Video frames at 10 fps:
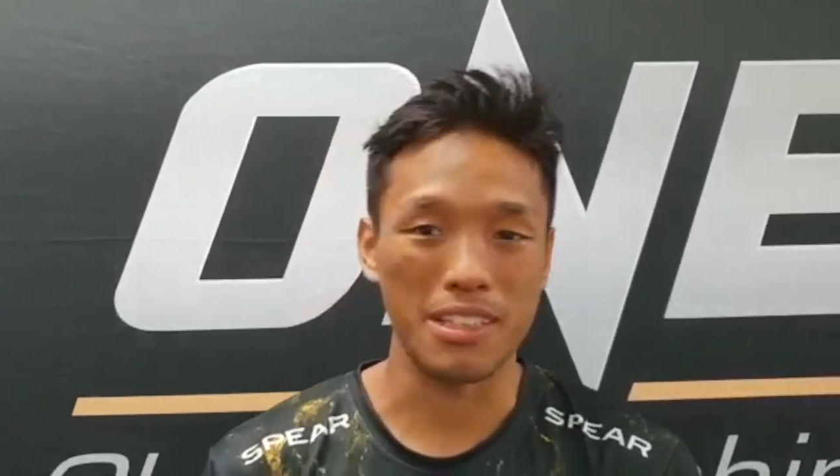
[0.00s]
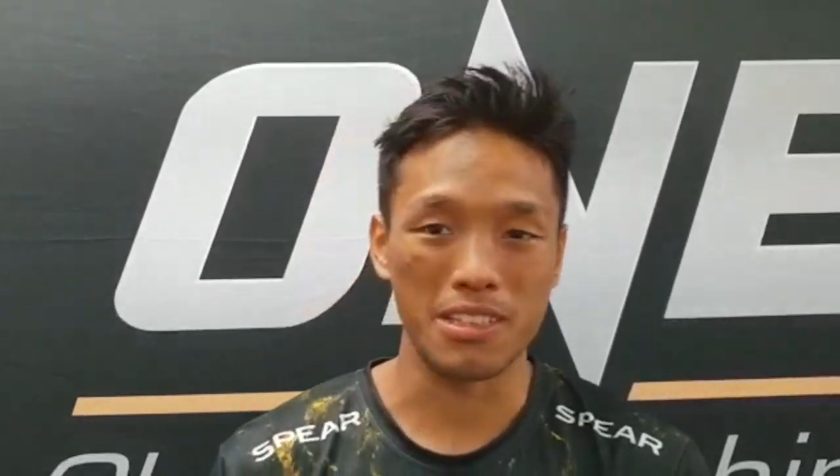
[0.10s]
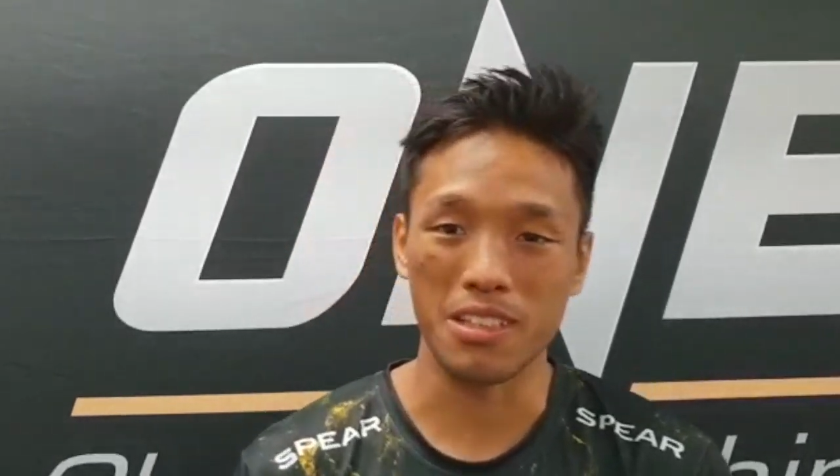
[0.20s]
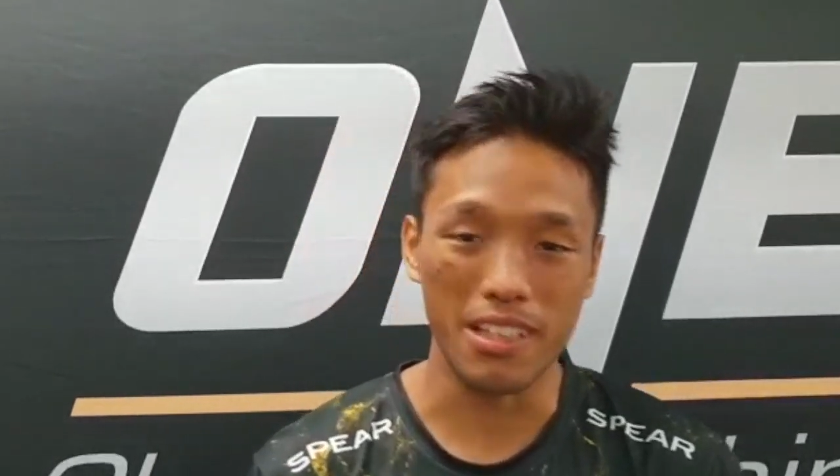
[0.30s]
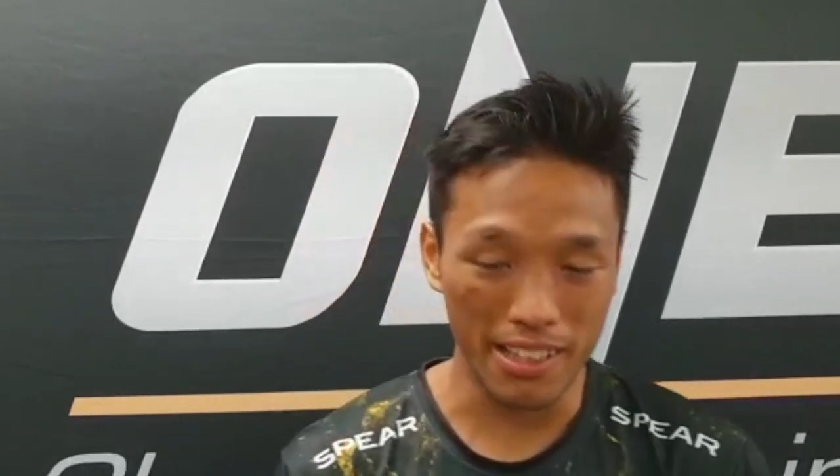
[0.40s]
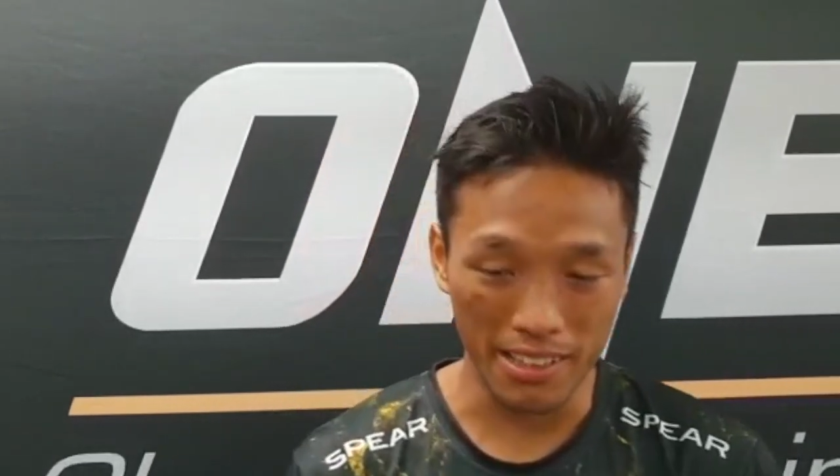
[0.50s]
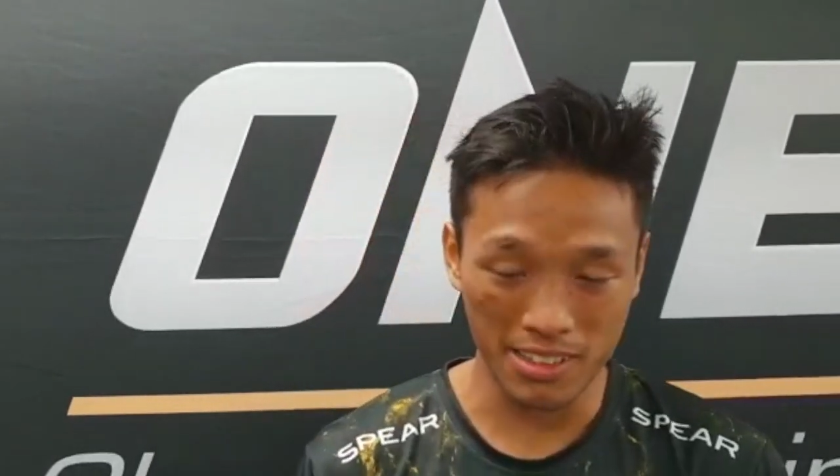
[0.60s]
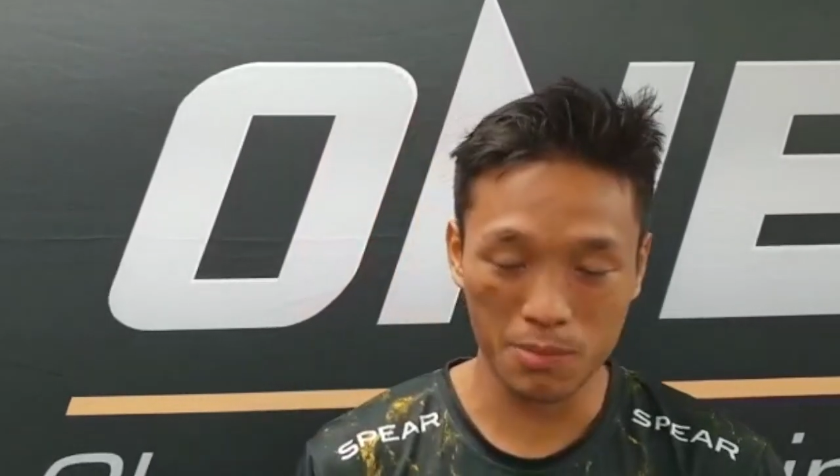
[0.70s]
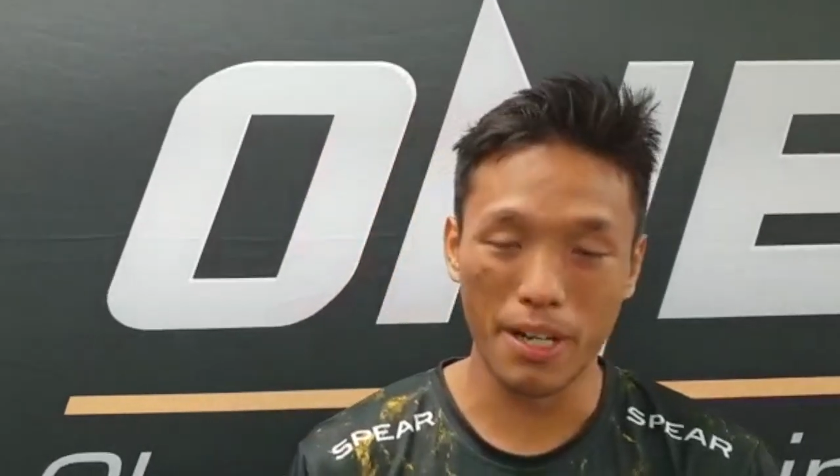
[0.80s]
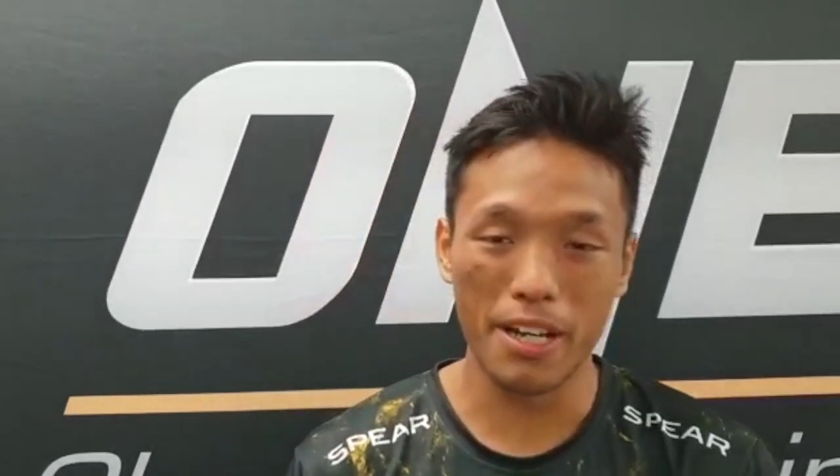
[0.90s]
and it
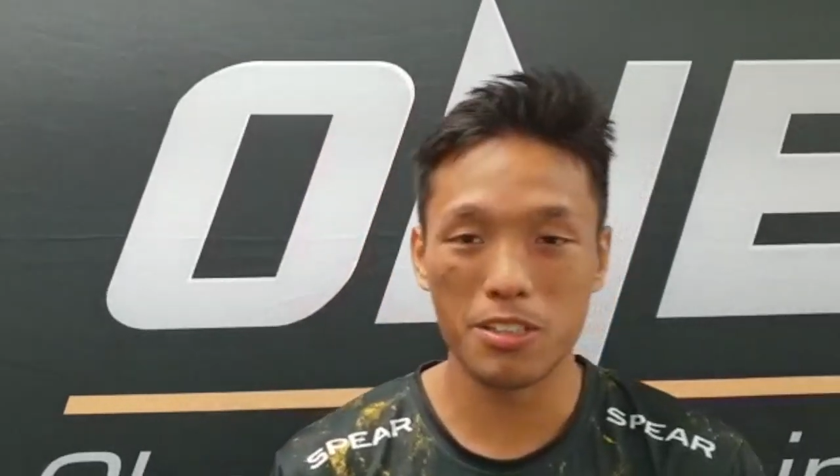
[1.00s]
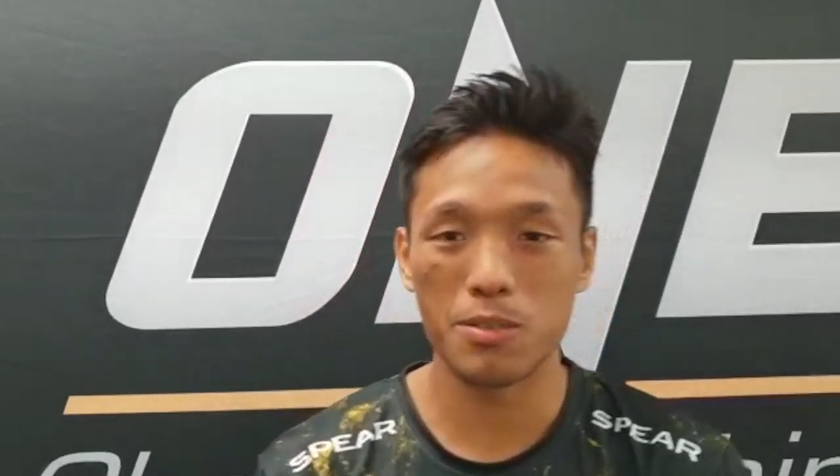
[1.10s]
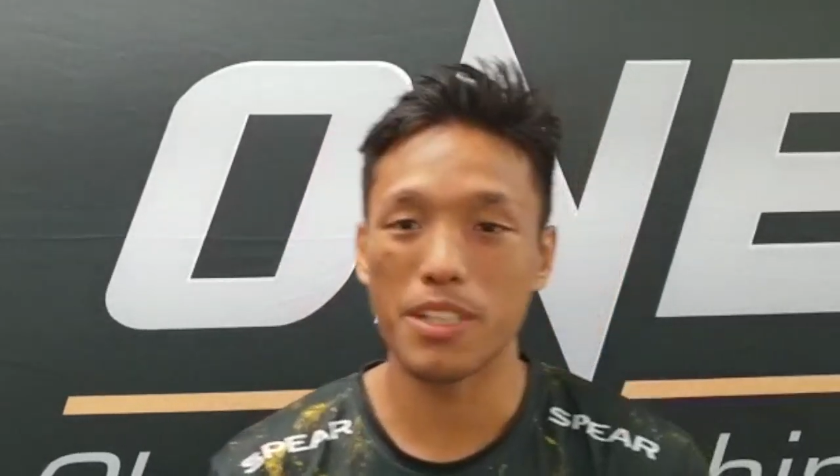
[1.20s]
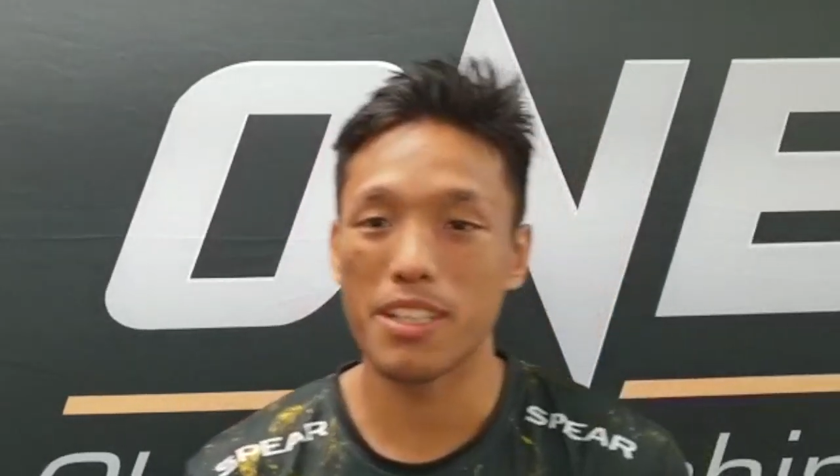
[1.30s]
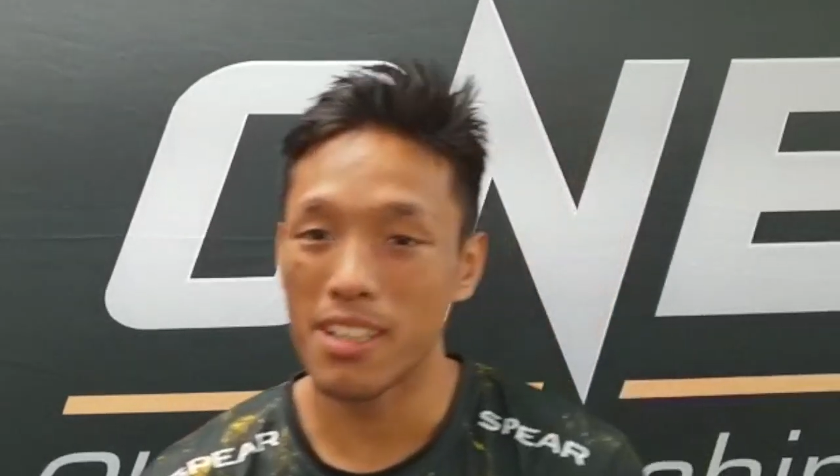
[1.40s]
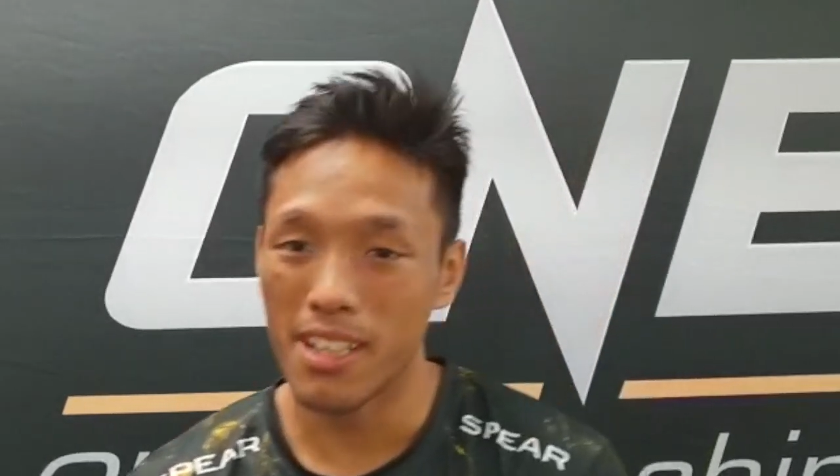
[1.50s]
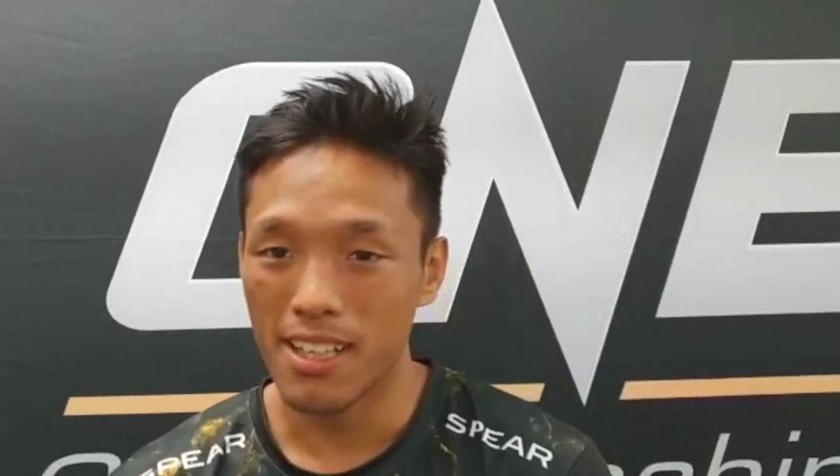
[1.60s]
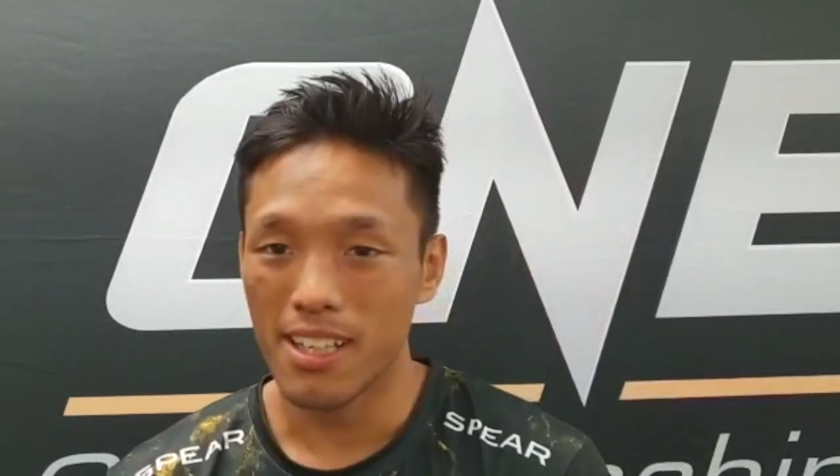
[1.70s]
inspires me